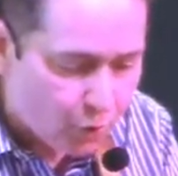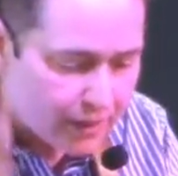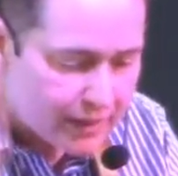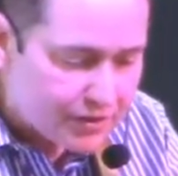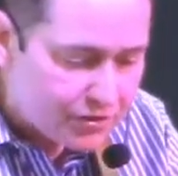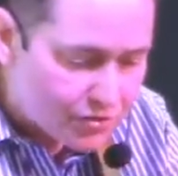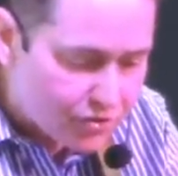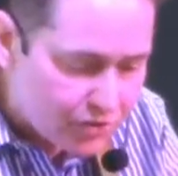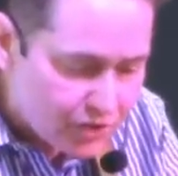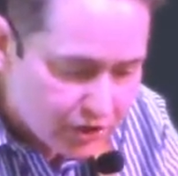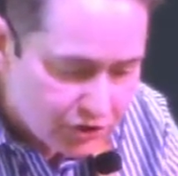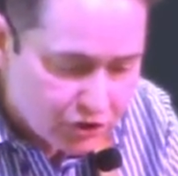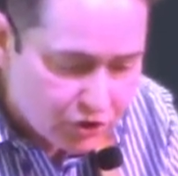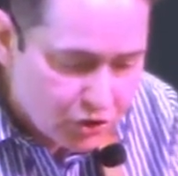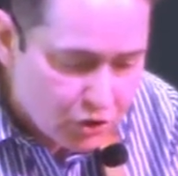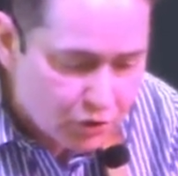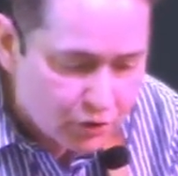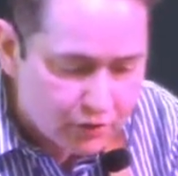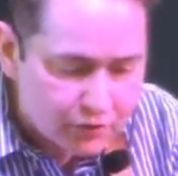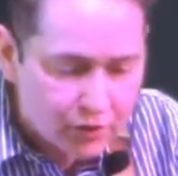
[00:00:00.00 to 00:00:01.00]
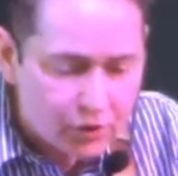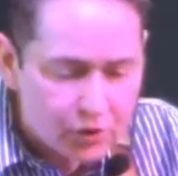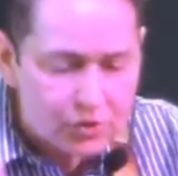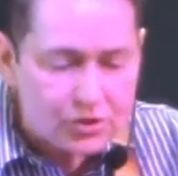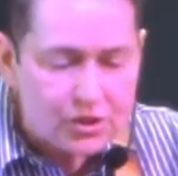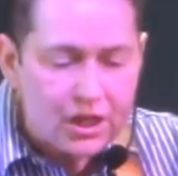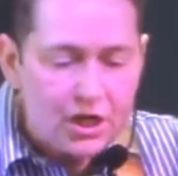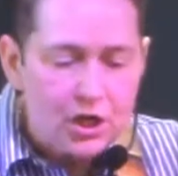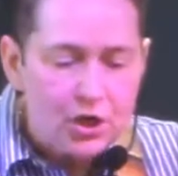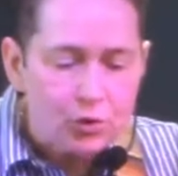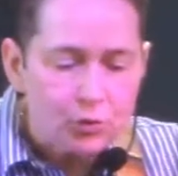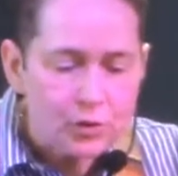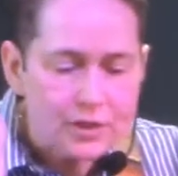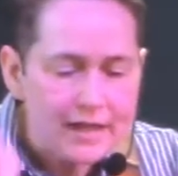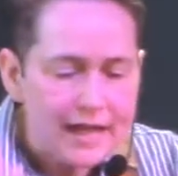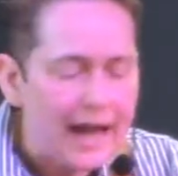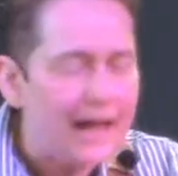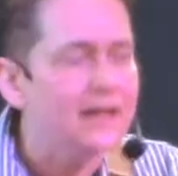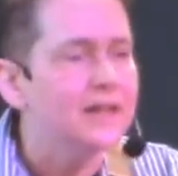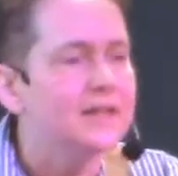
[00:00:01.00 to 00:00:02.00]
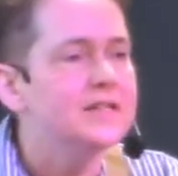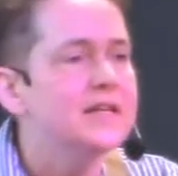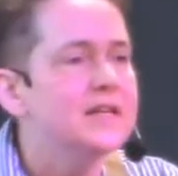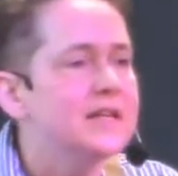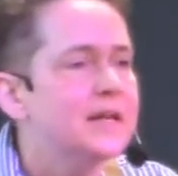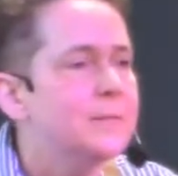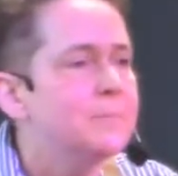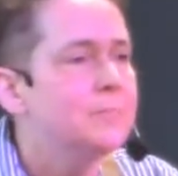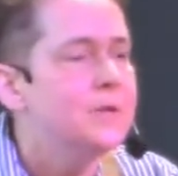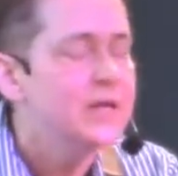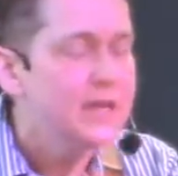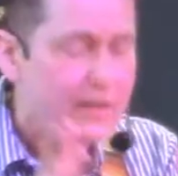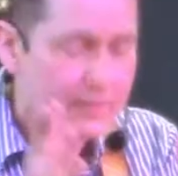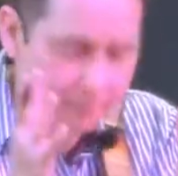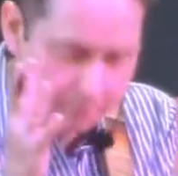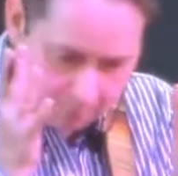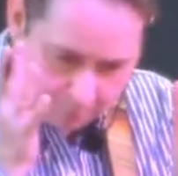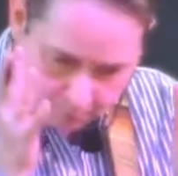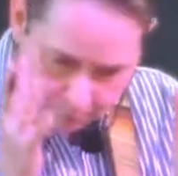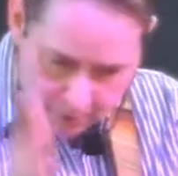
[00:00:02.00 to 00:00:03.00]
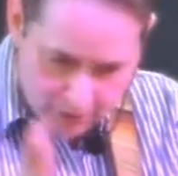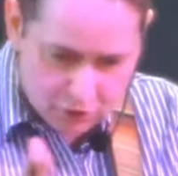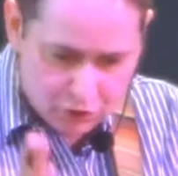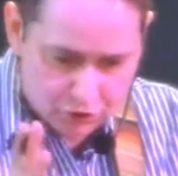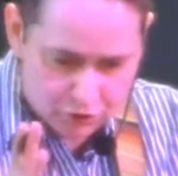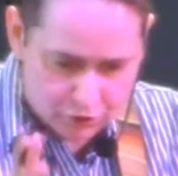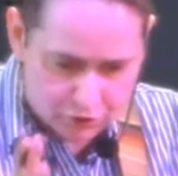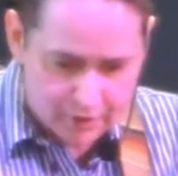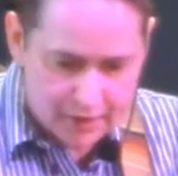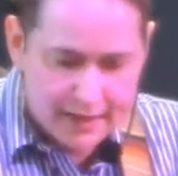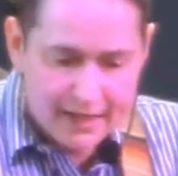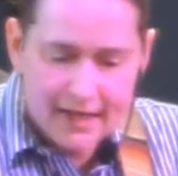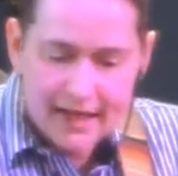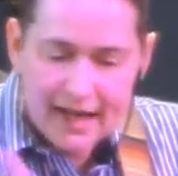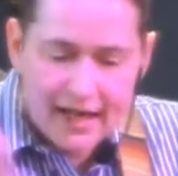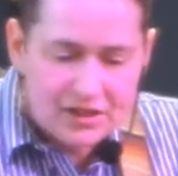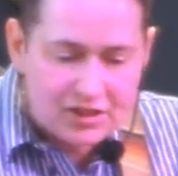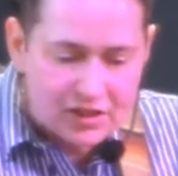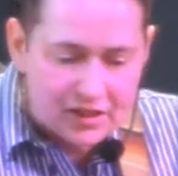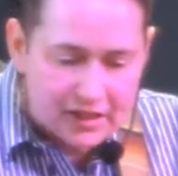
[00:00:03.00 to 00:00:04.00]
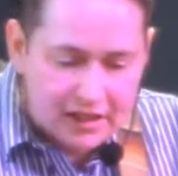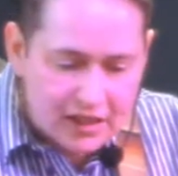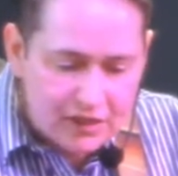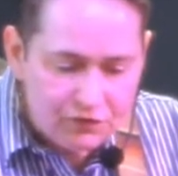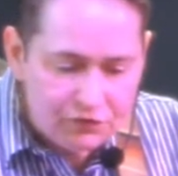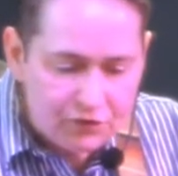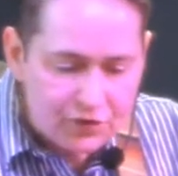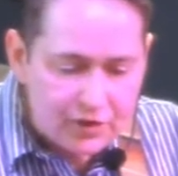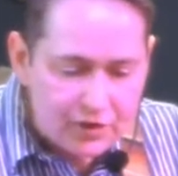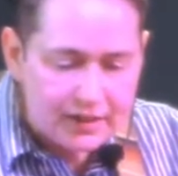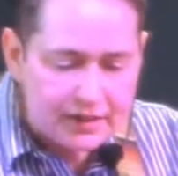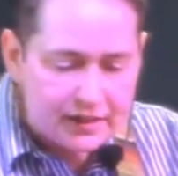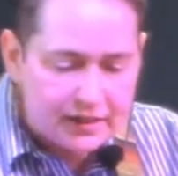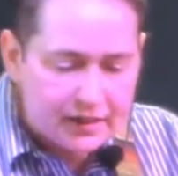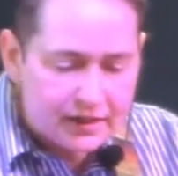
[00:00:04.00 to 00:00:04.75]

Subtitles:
In this universe, reality can be pictured as an infinite,